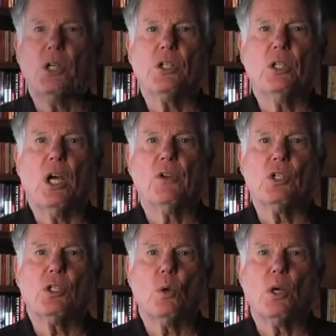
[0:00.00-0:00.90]
is another
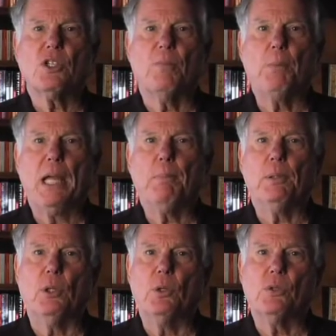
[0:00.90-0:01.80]
source of bay
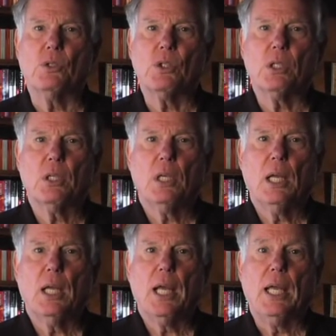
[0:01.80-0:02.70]
pollutants,
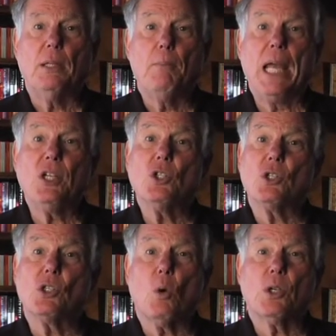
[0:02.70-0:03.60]
and the major
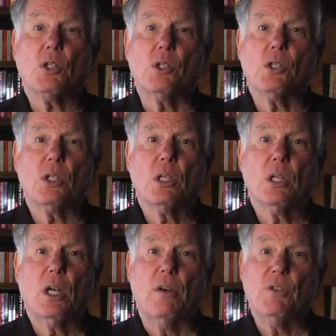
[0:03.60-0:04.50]
sources
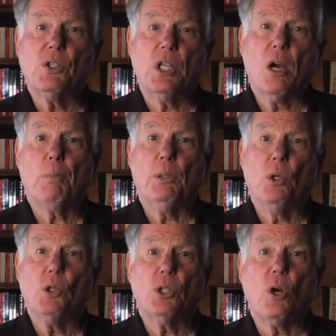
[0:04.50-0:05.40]
of this air
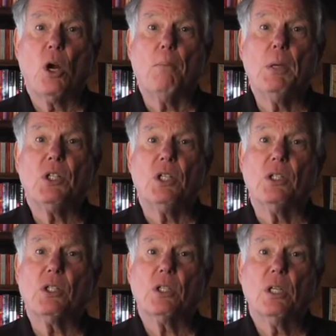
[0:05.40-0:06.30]
pollution are
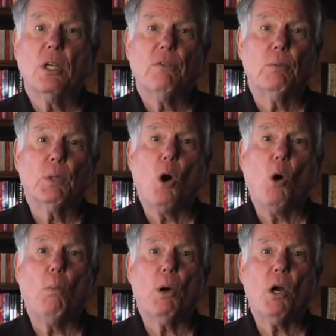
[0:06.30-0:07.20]
emissions from
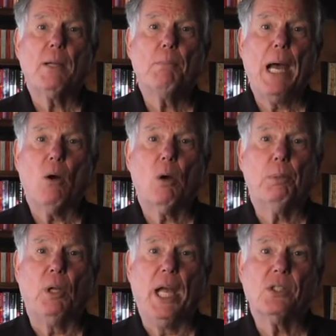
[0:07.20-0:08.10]
coal burning power
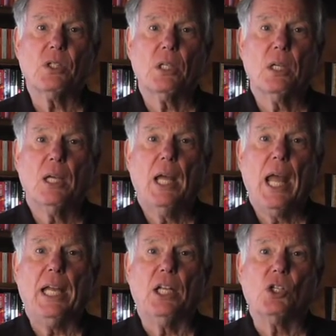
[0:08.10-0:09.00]
plants
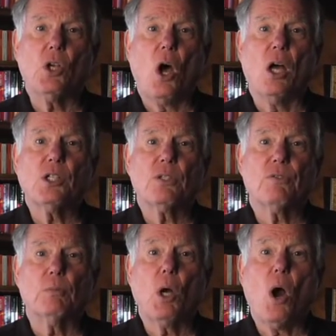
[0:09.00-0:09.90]
and exhausts
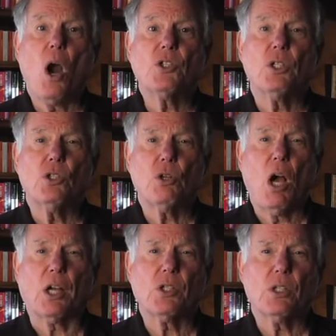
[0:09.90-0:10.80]
from cars and
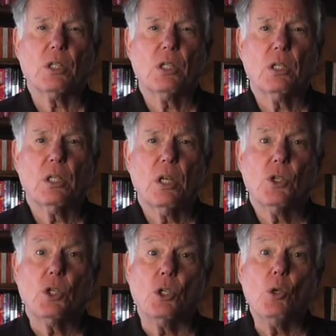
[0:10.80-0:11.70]
trucks.
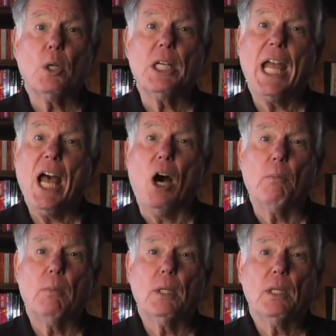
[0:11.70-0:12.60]
So you can
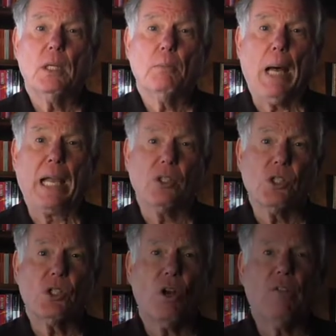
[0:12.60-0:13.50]
help by
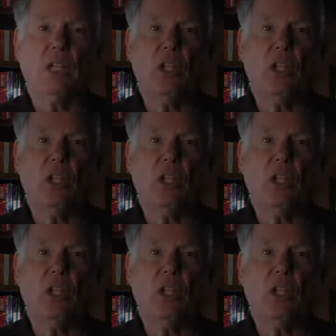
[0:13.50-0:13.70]
conserving